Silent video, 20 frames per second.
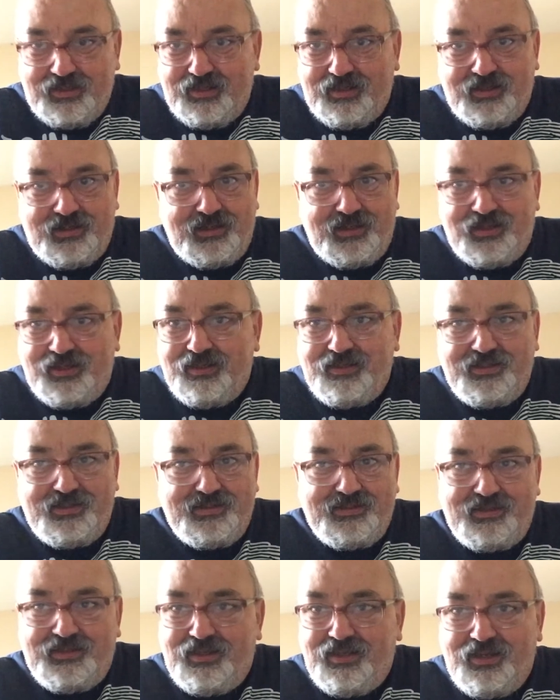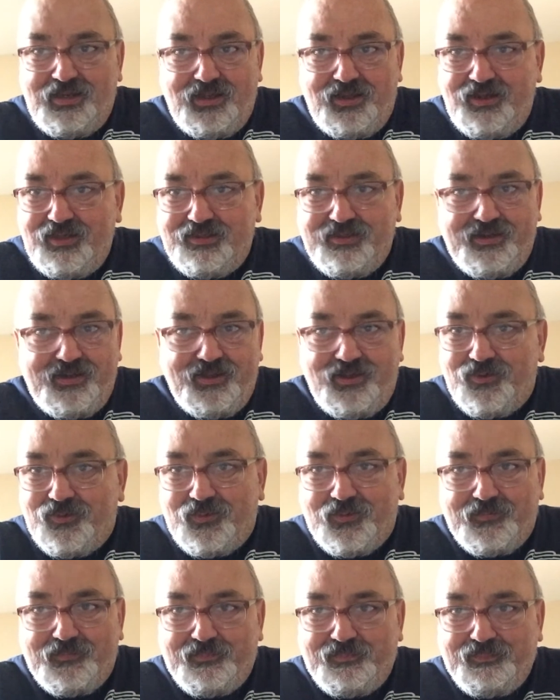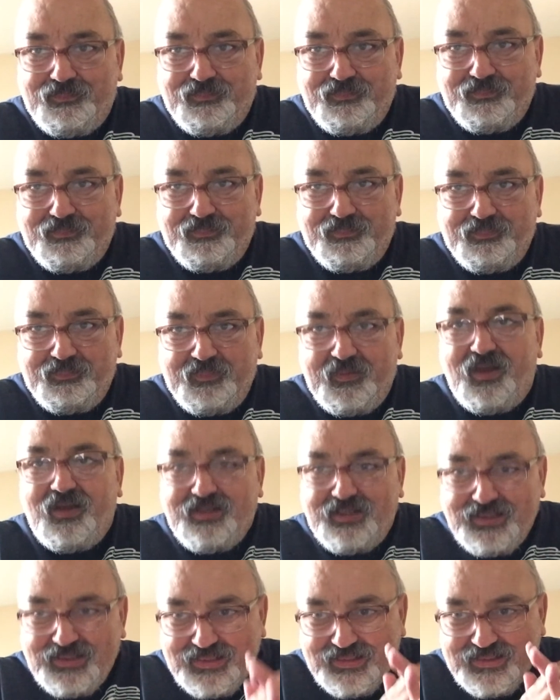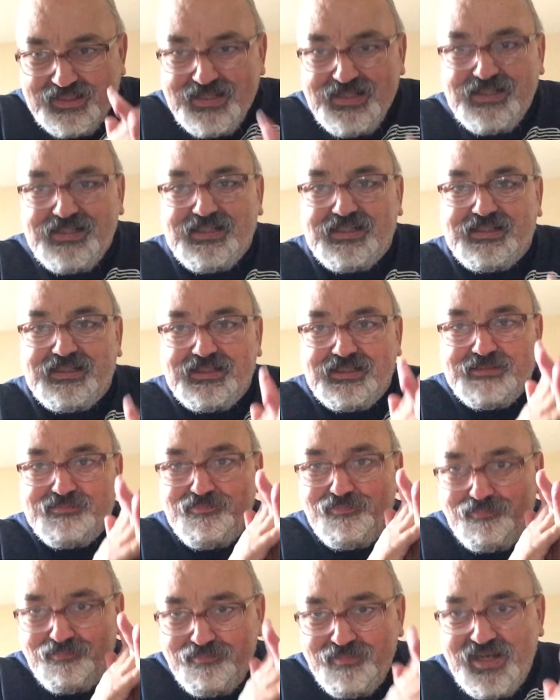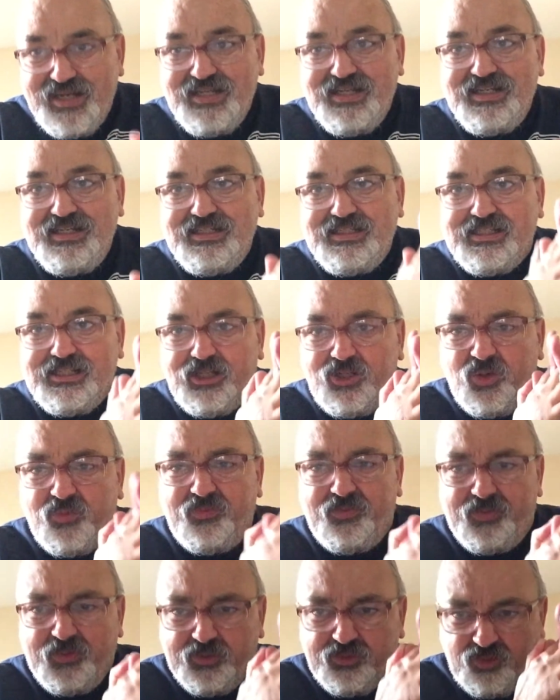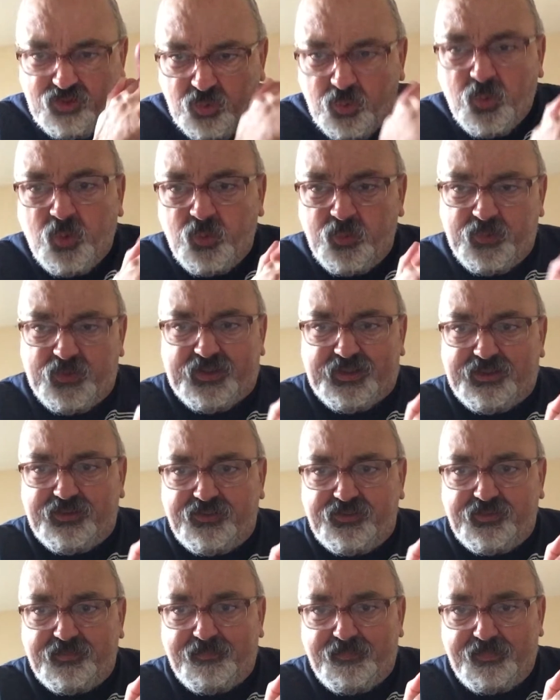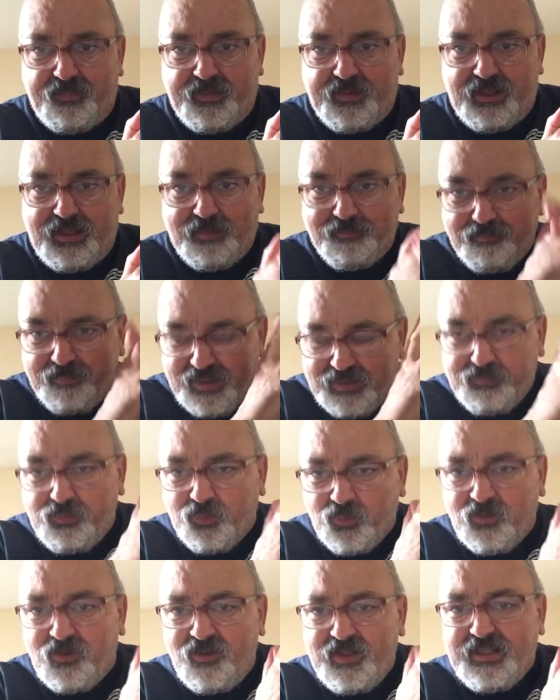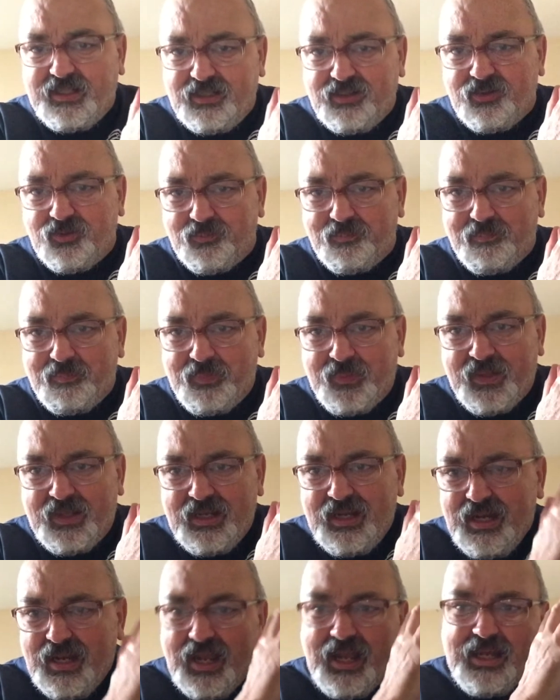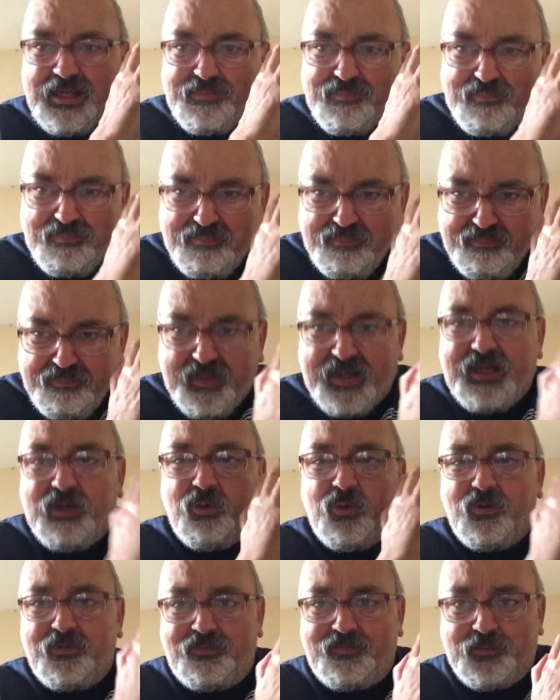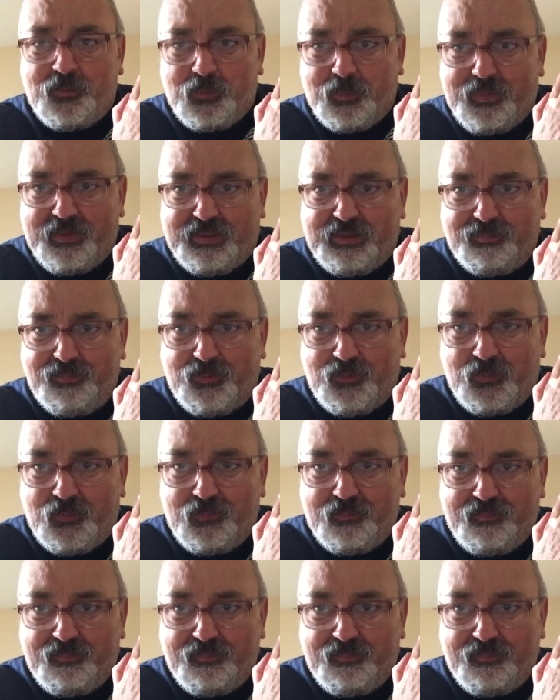I don't know. I think many of the Tories and people like them and powerful people